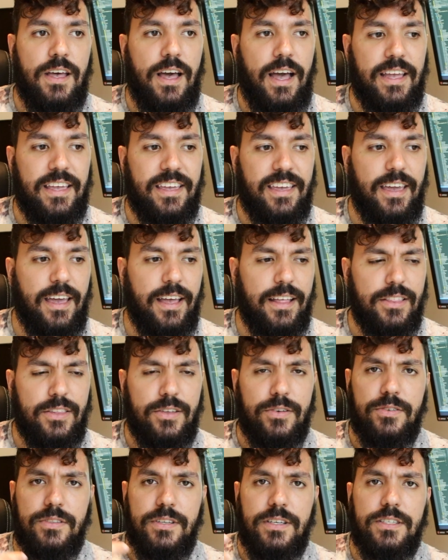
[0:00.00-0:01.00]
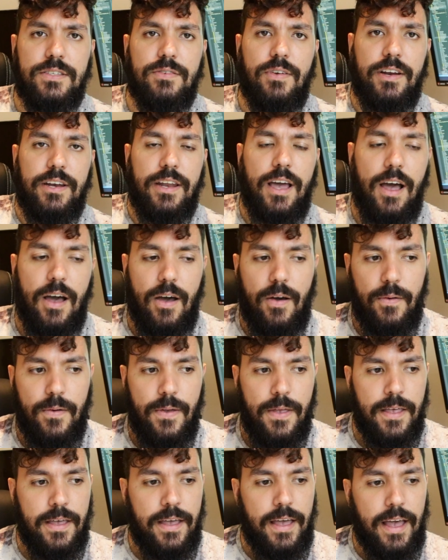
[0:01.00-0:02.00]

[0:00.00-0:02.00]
I can't do this right now,